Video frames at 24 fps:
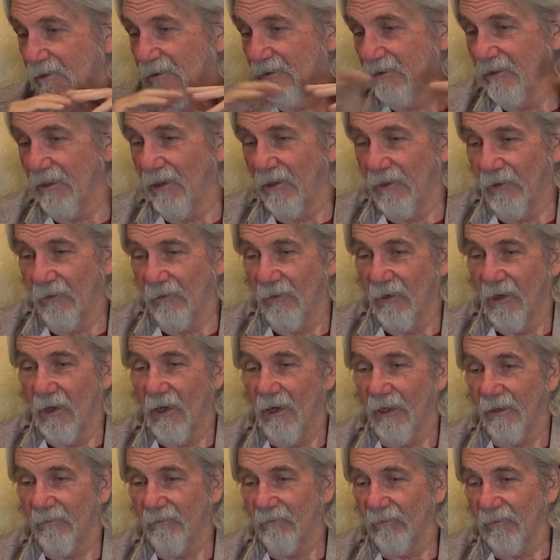you know,
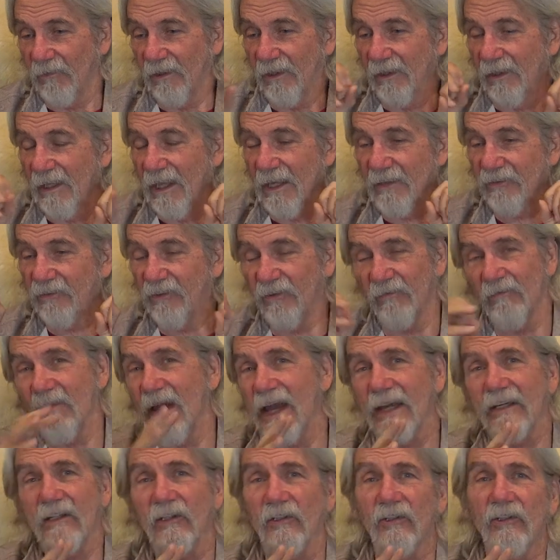less of
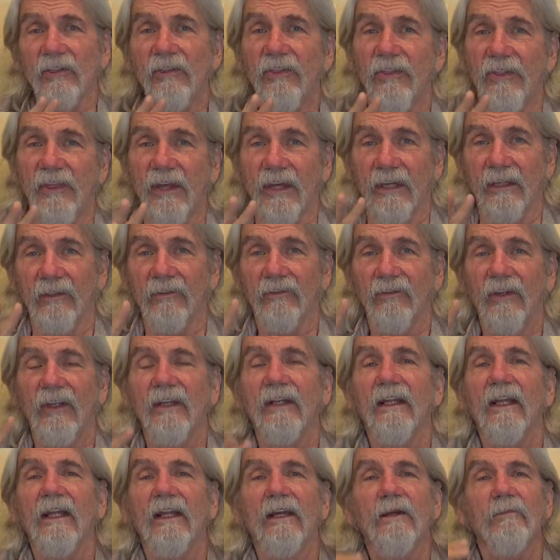my good things
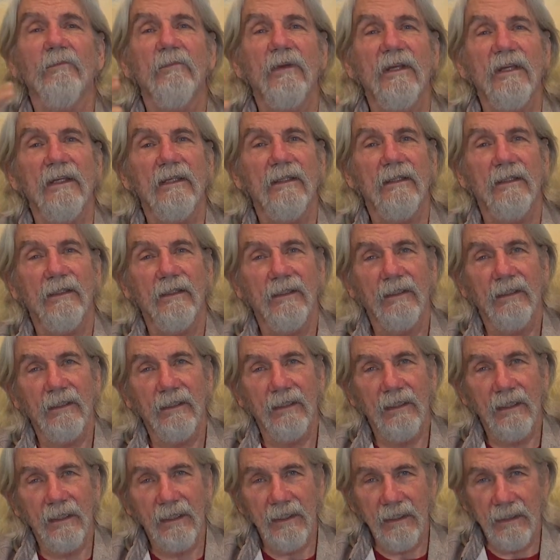and let it be
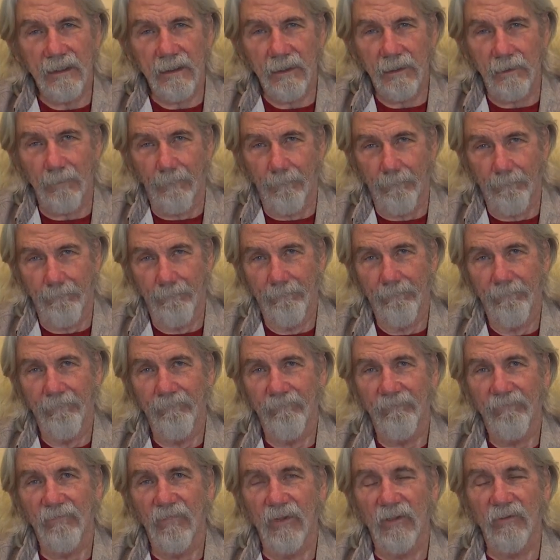Him
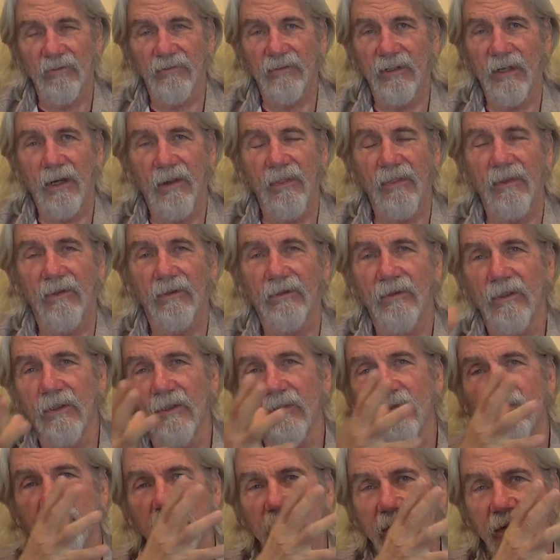instead of the
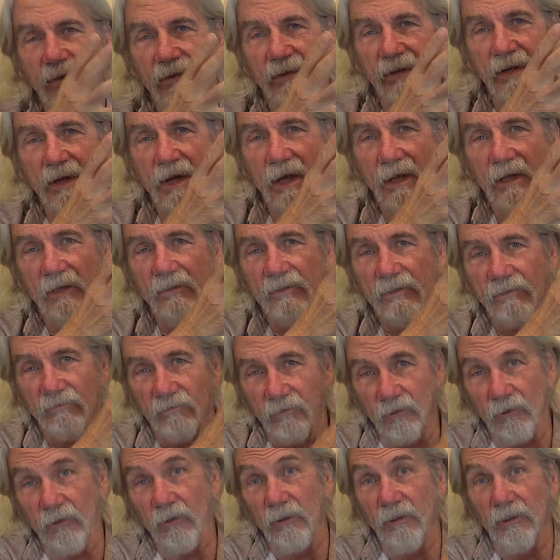tree of the knowledge
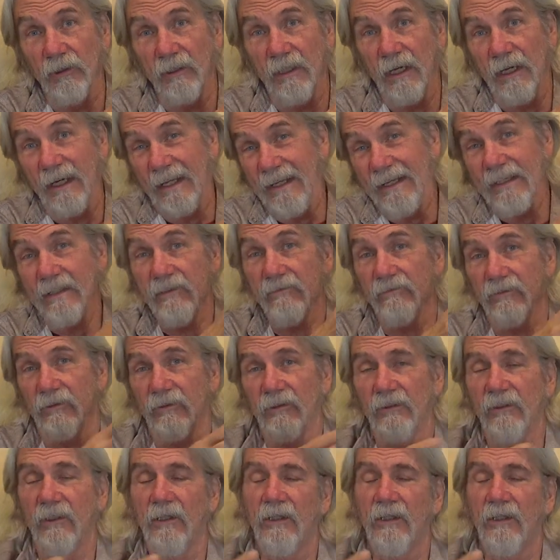of good and evil.